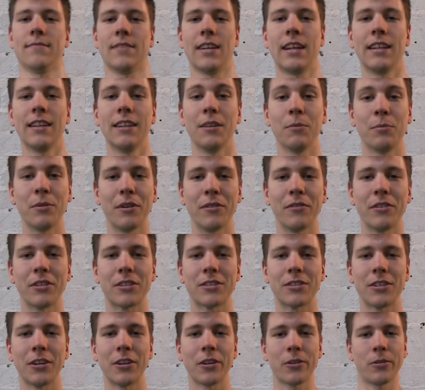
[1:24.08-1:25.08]
a little bit of a
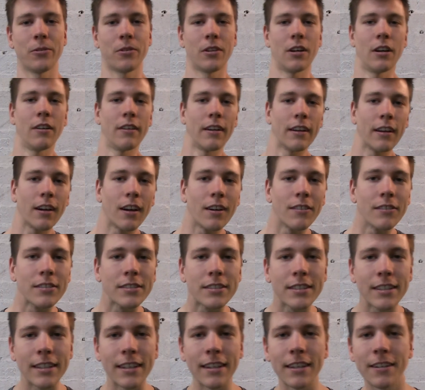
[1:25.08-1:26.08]
circle going.
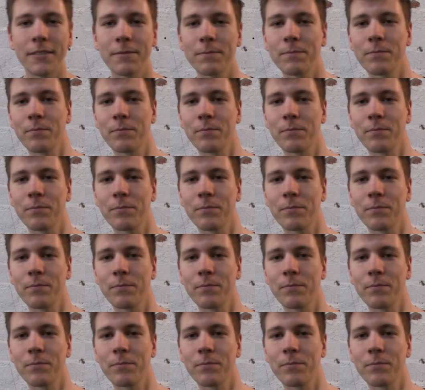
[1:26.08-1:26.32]
Obviously,